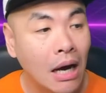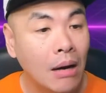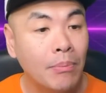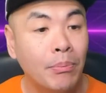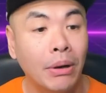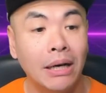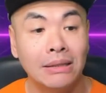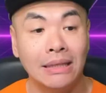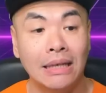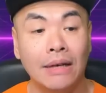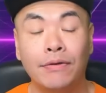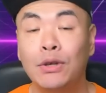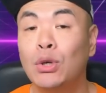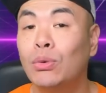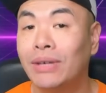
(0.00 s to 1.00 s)
But
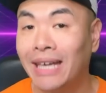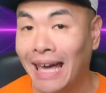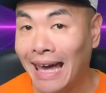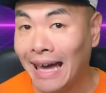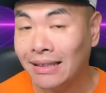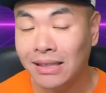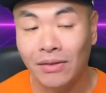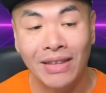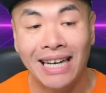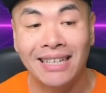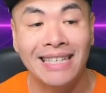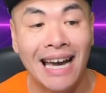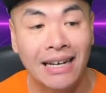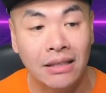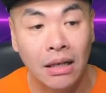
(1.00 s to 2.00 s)
if you can't, if that
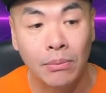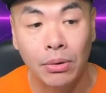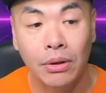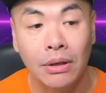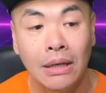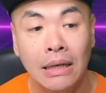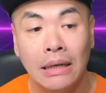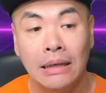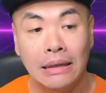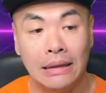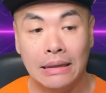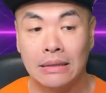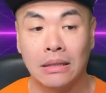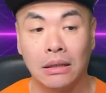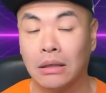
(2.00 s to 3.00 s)
attack number
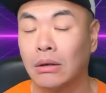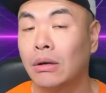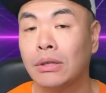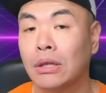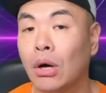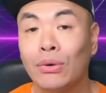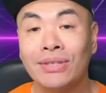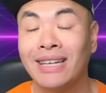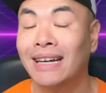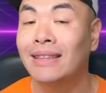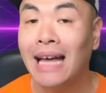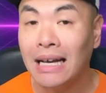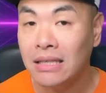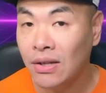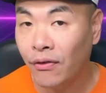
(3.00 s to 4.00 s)
is a little on the low side,
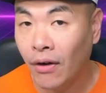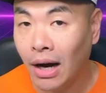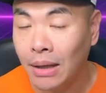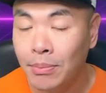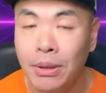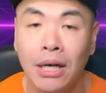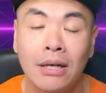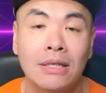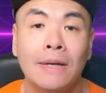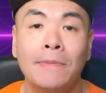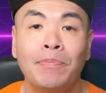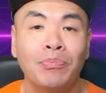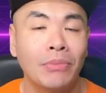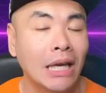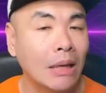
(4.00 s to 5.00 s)
that's fine, because
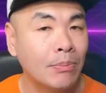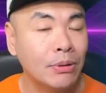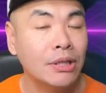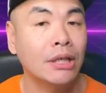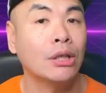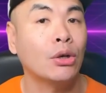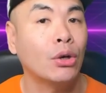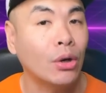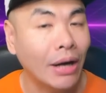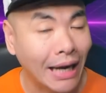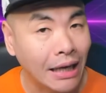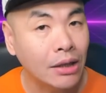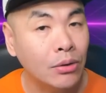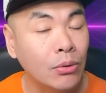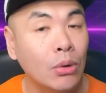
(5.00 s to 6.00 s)
in particular her
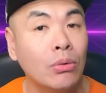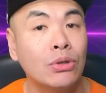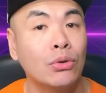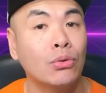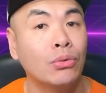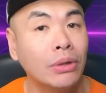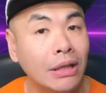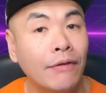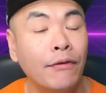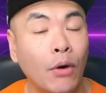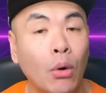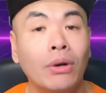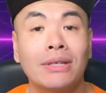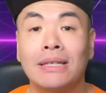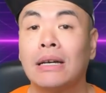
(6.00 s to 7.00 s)
A3, which we're really
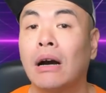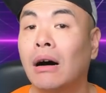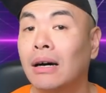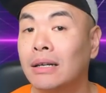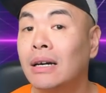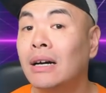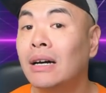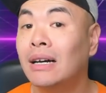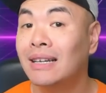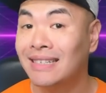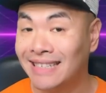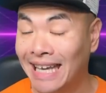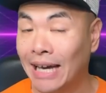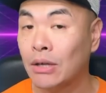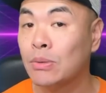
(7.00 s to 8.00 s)
focusing on,
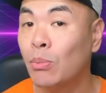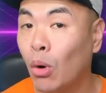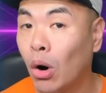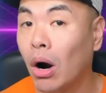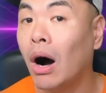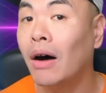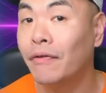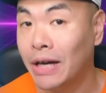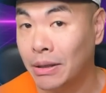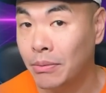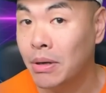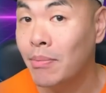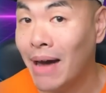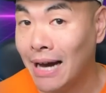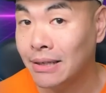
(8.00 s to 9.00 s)
scales more off
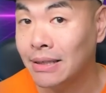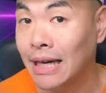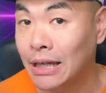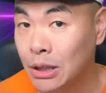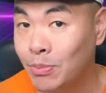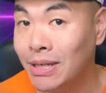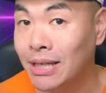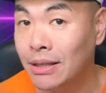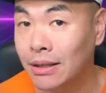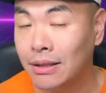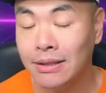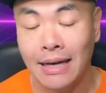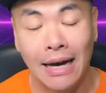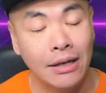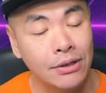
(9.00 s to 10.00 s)
enemy max HP than
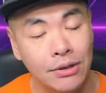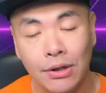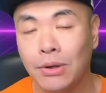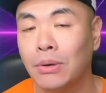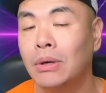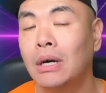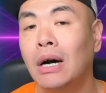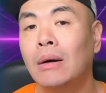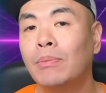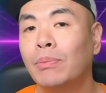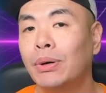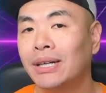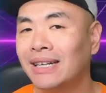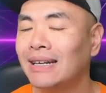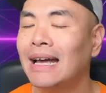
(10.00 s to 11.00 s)
attack. So
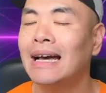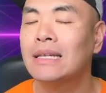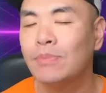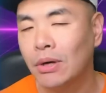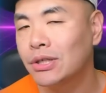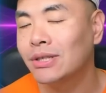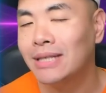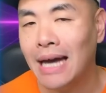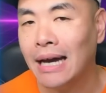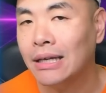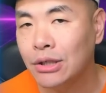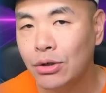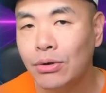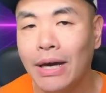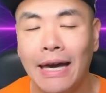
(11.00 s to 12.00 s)
put in as much attack
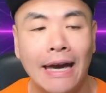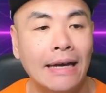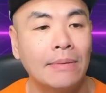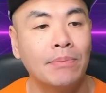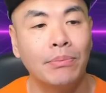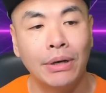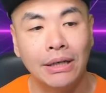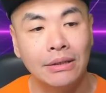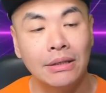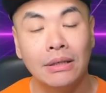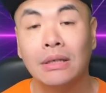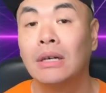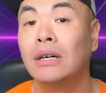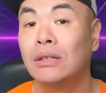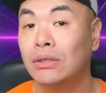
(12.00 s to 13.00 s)
as you can, but
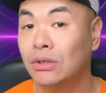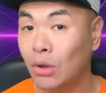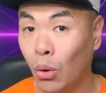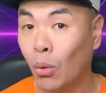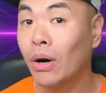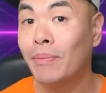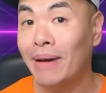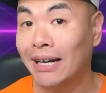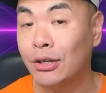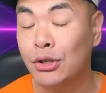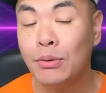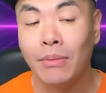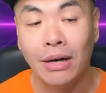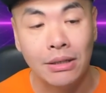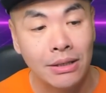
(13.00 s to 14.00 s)
don't worry about it
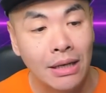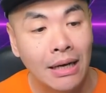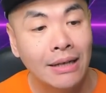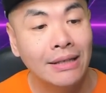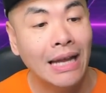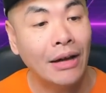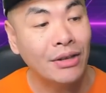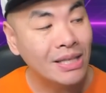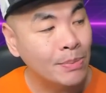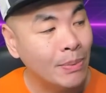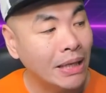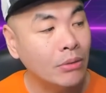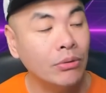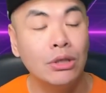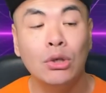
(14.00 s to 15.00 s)
too much. Now the
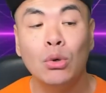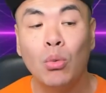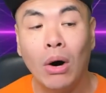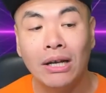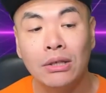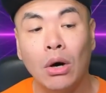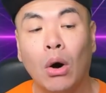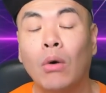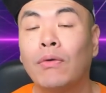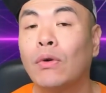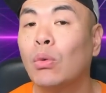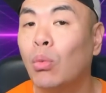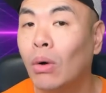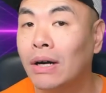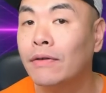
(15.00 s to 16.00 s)
speed, we do want
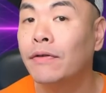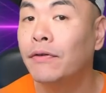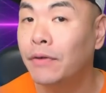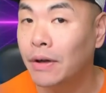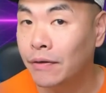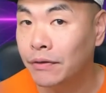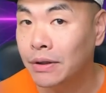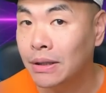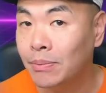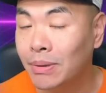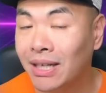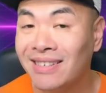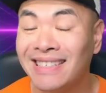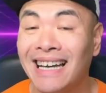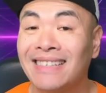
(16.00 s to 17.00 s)
over 150
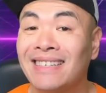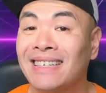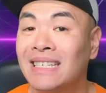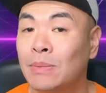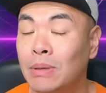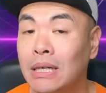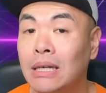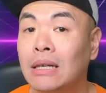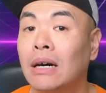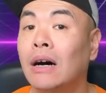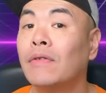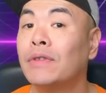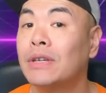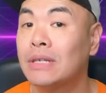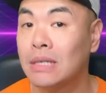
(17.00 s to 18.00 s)
because that's the speed
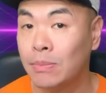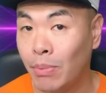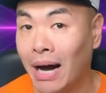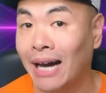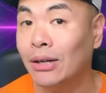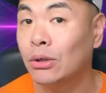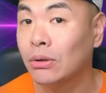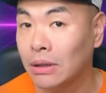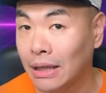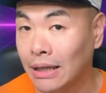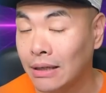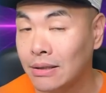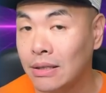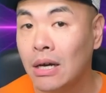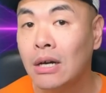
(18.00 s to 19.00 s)
of the
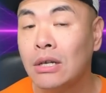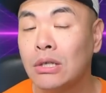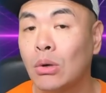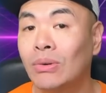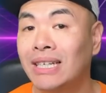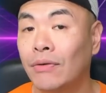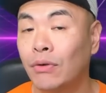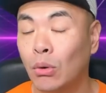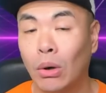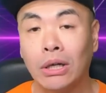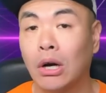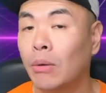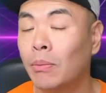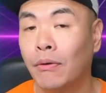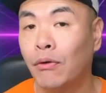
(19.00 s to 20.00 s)
spiderlings. So we definitely want to
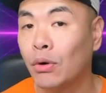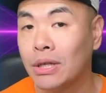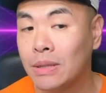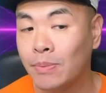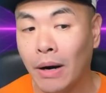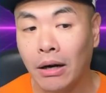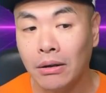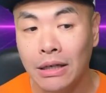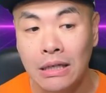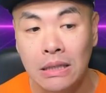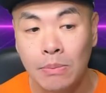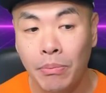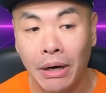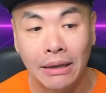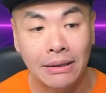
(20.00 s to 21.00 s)
go before the spiderlings,
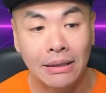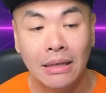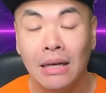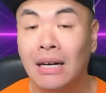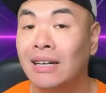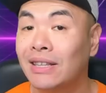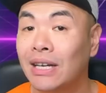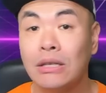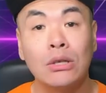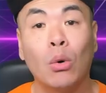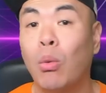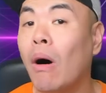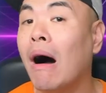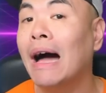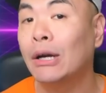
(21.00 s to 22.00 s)
but there's a
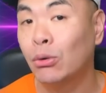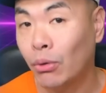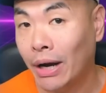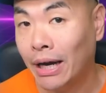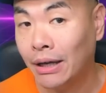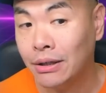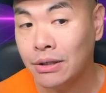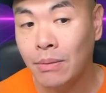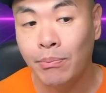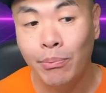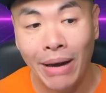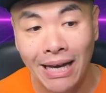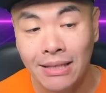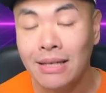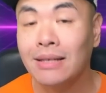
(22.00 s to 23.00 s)
wide range.
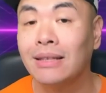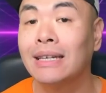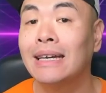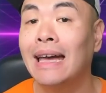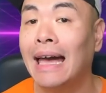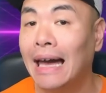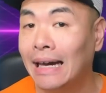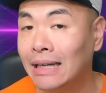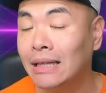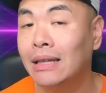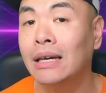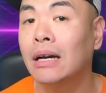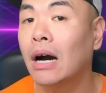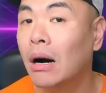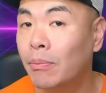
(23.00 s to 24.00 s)
Basically
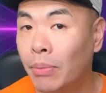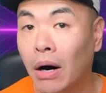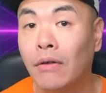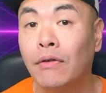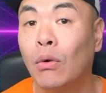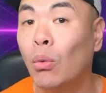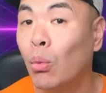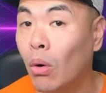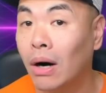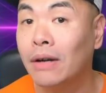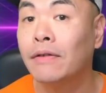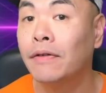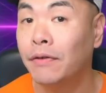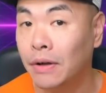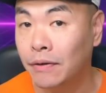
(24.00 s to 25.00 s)
anything above
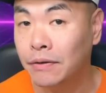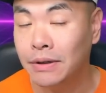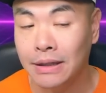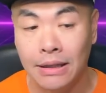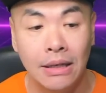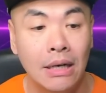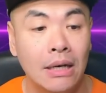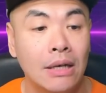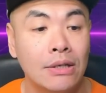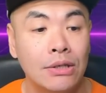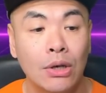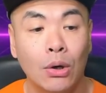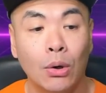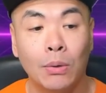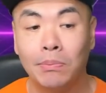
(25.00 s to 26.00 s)
150.
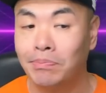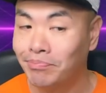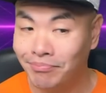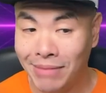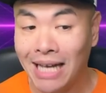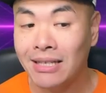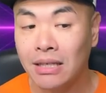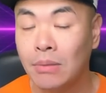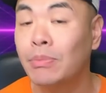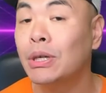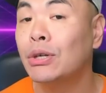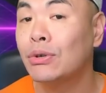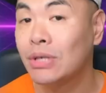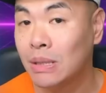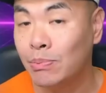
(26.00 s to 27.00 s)
So that's going to be
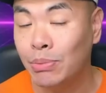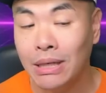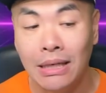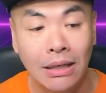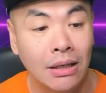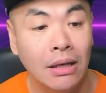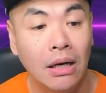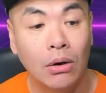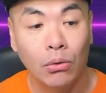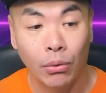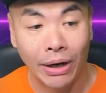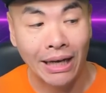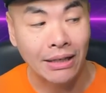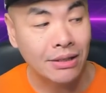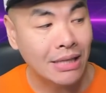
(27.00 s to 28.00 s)
your speed
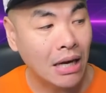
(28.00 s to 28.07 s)
range.